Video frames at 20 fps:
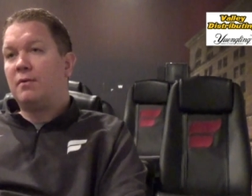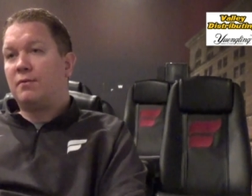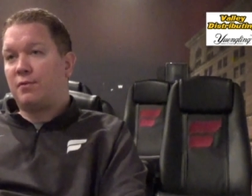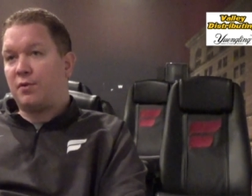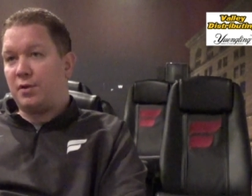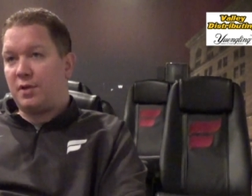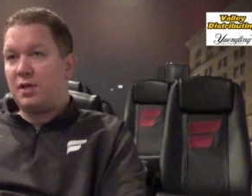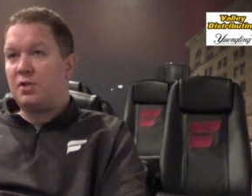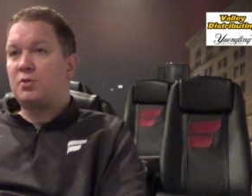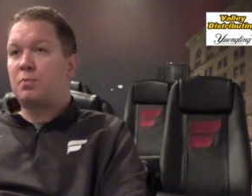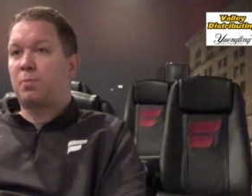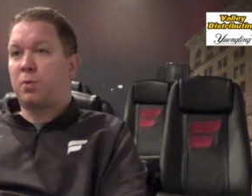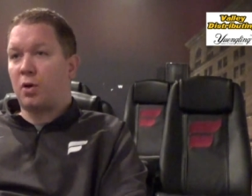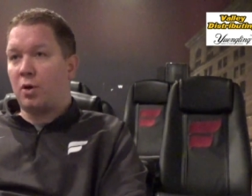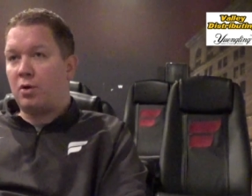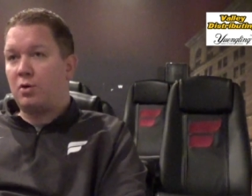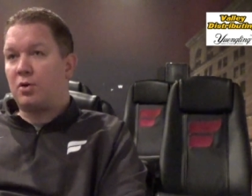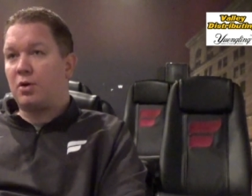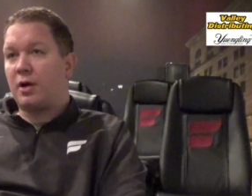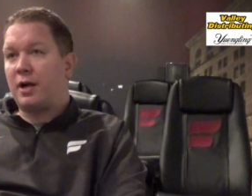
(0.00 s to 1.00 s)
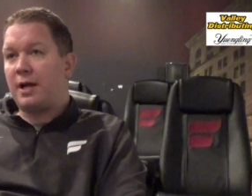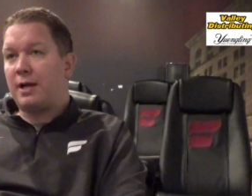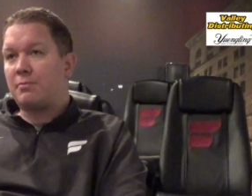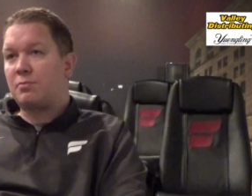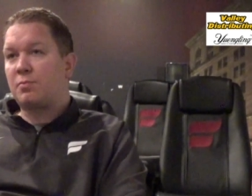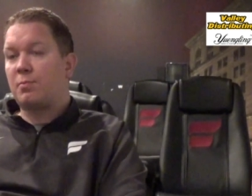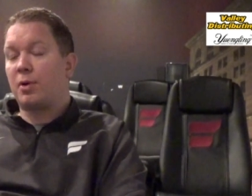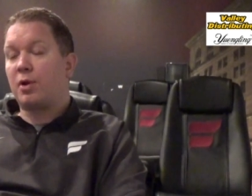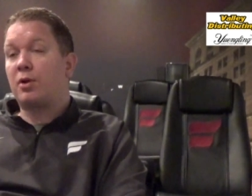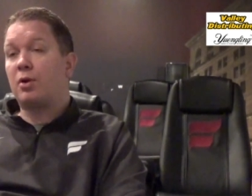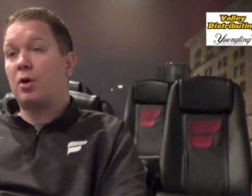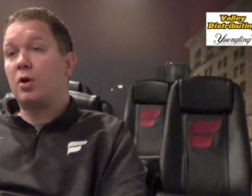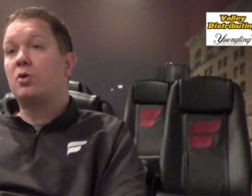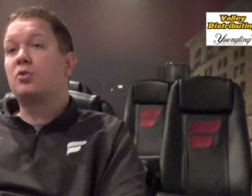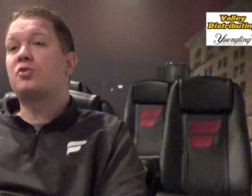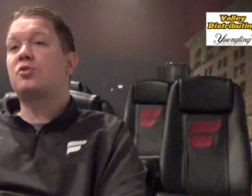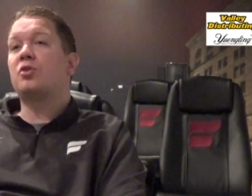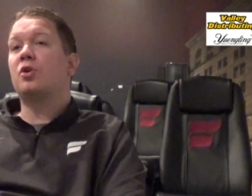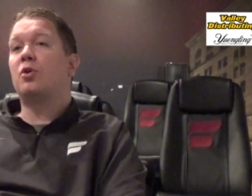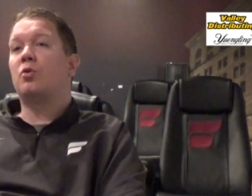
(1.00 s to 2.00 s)
for these programs, but it
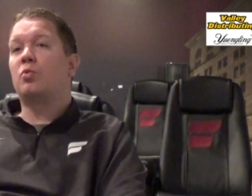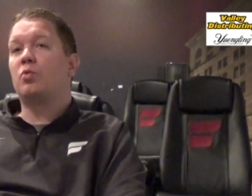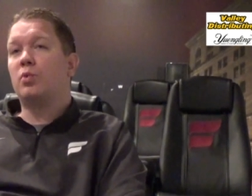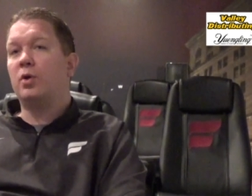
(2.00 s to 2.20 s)
also